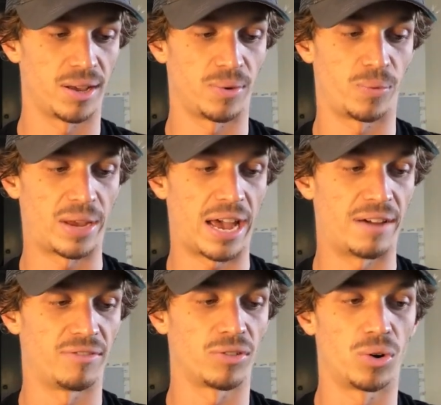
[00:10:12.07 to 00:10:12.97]
we
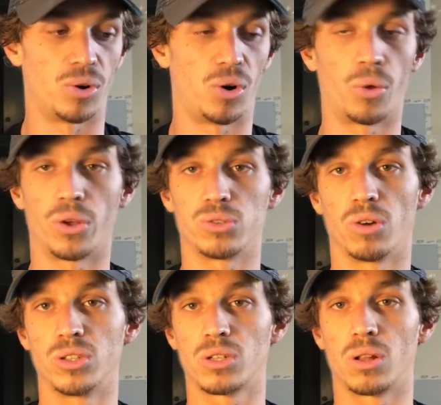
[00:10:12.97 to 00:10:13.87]
have all those
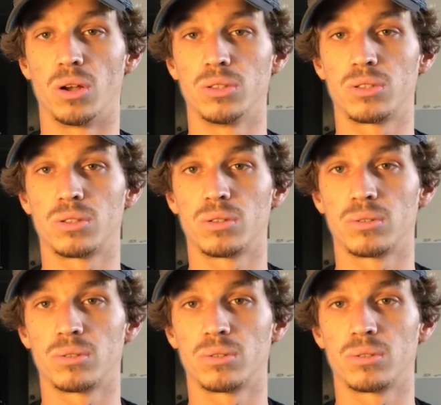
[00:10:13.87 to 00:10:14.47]
roads closed,